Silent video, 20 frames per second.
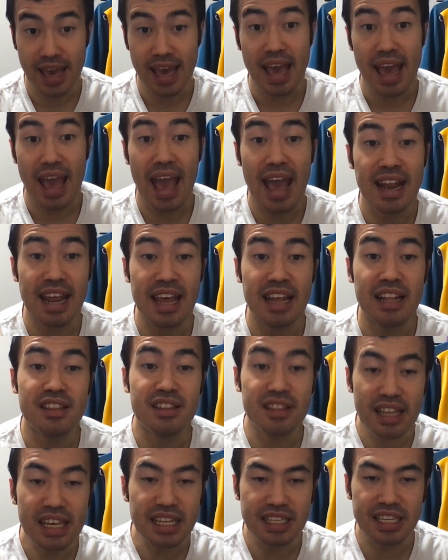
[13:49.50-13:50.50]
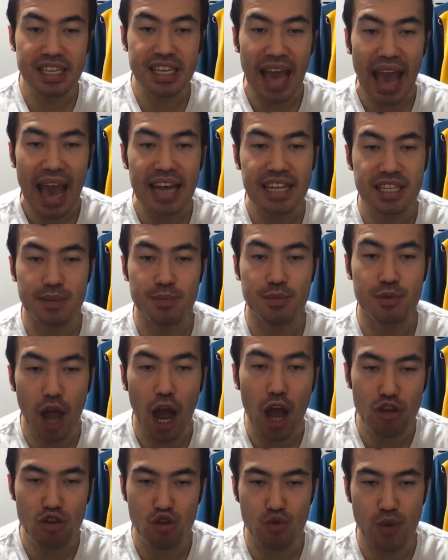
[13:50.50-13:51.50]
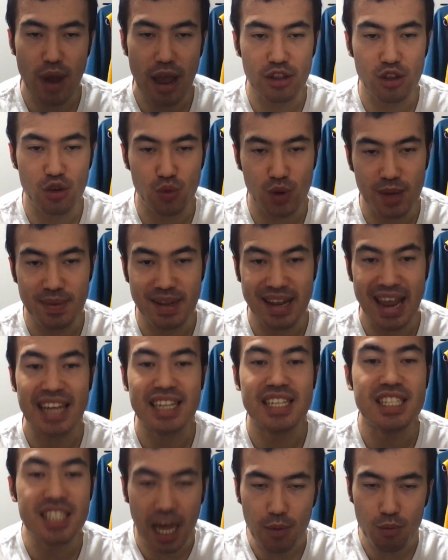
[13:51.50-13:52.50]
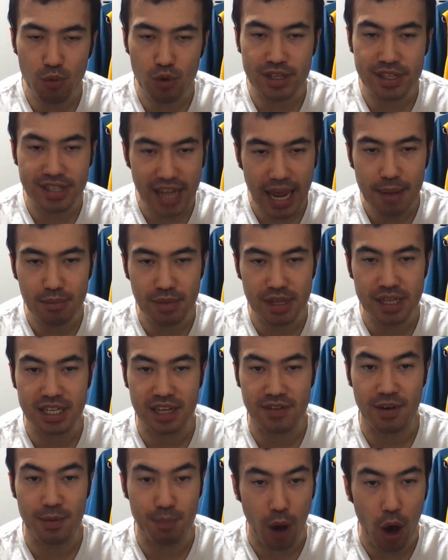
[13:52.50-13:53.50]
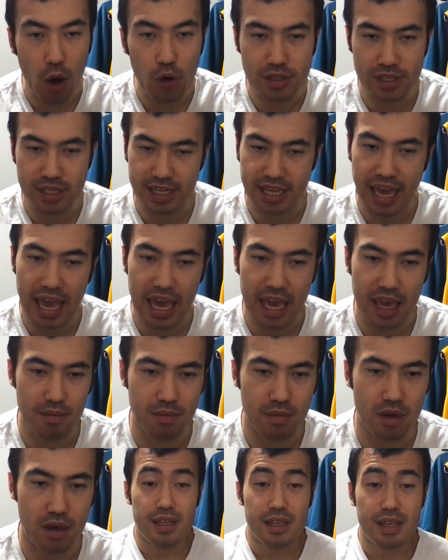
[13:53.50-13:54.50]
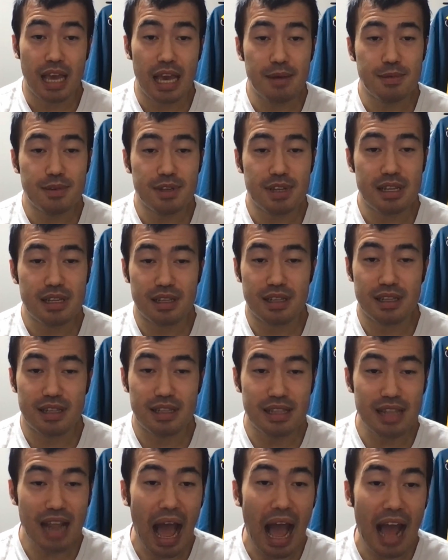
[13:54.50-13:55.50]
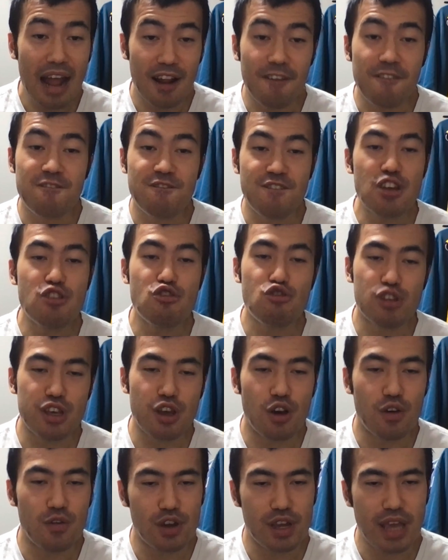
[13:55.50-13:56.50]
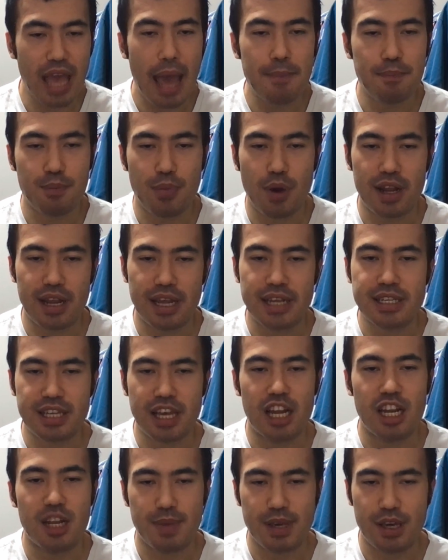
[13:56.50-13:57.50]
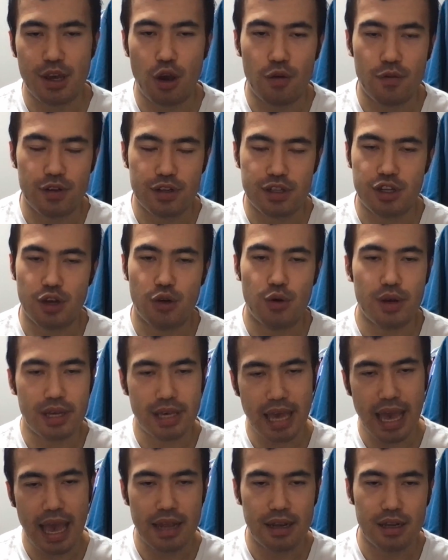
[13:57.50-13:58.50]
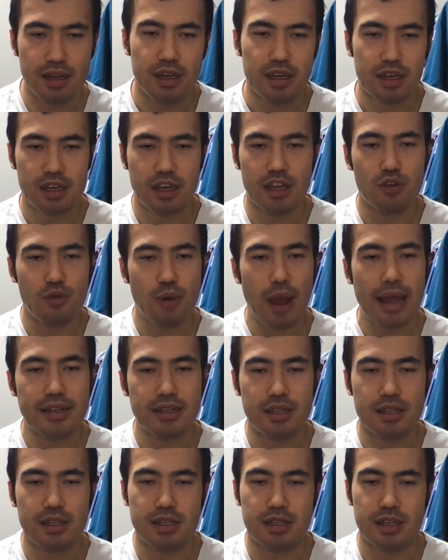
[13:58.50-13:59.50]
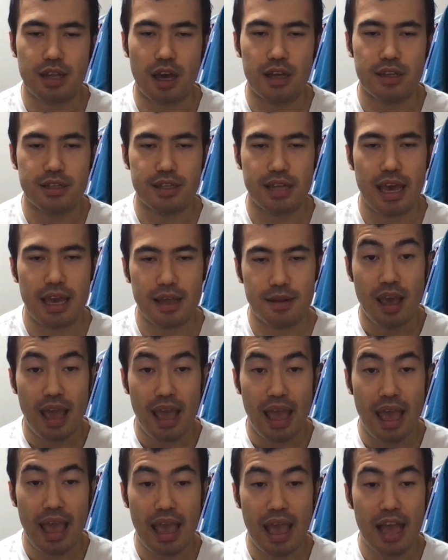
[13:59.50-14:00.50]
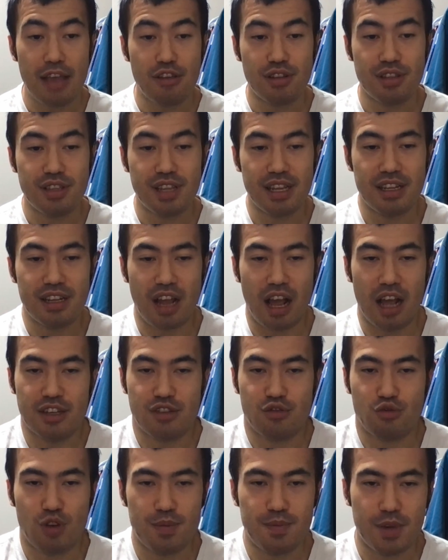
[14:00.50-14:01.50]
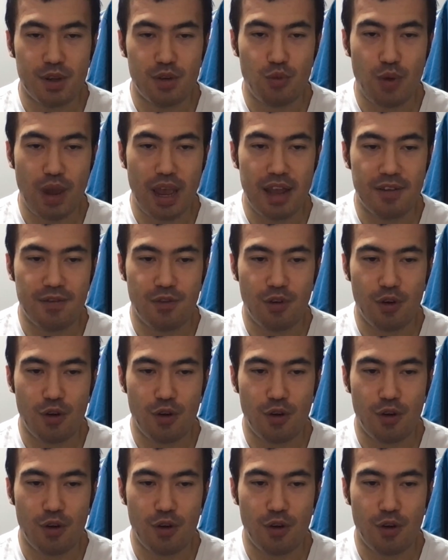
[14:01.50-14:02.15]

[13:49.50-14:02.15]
and at least he has some touch around the rim and has some resemblance of a post game. Game's not officially over yet, but it's gonna be over. So again, congrats to the Suns. And hey, I just did an unscripted rant for